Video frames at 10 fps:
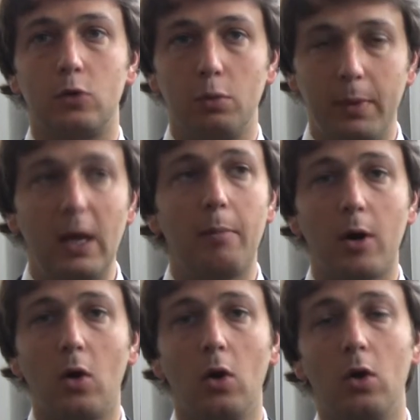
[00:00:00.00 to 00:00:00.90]
to be a
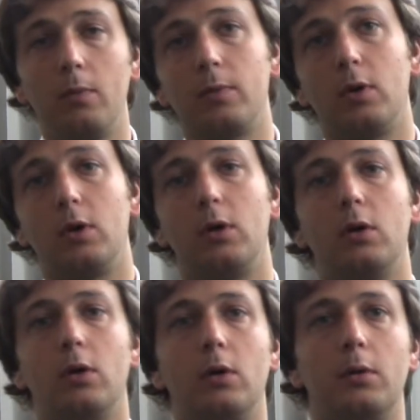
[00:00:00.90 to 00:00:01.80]
Barolo,
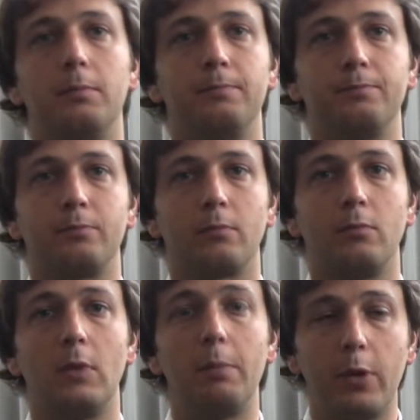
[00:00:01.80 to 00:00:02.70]

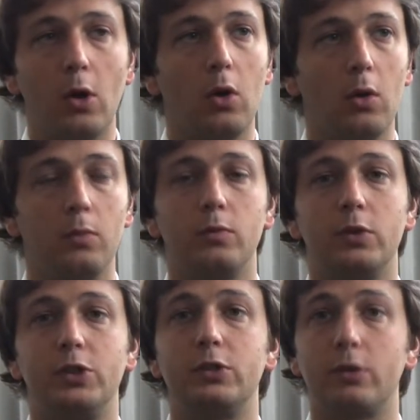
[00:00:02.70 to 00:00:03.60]
Nebbiolo,
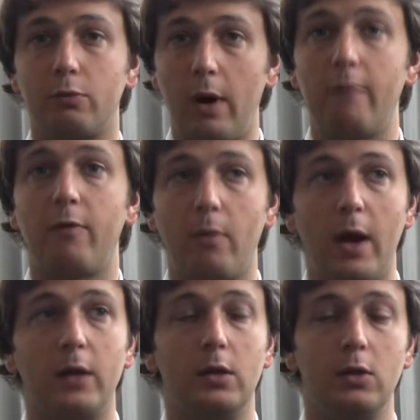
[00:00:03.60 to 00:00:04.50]
which is the grape
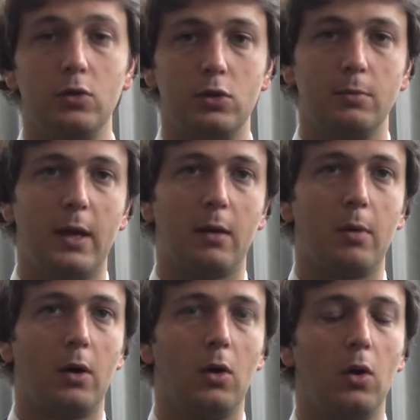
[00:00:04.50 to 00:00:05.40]
variety used to make
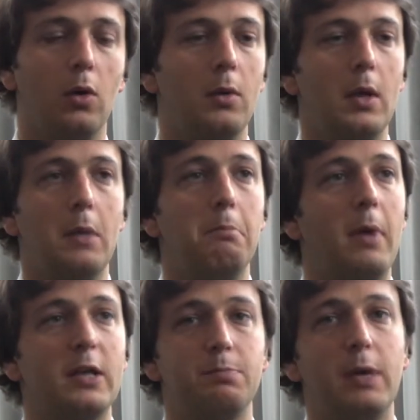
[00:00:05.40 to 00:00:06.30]
Barolo,
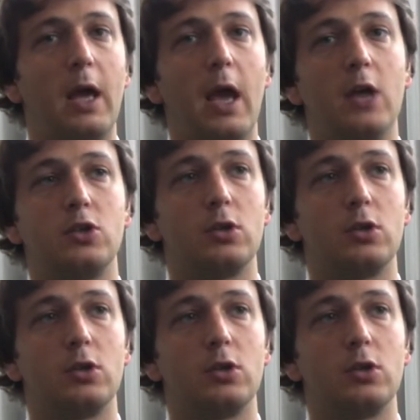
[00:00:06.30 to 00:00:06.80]
must be aged